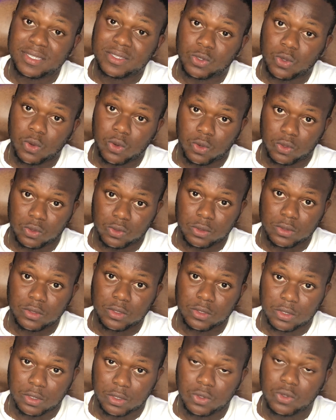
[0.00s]
tokens,
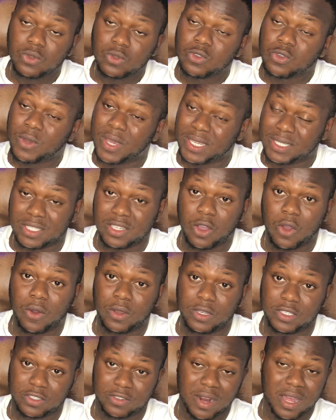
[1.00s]
new UST
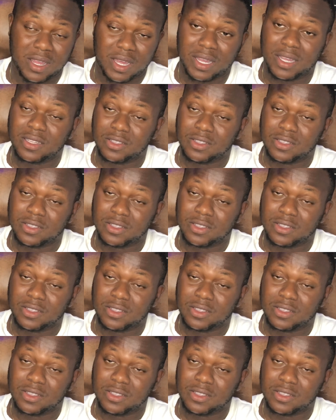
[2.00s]
coins rather,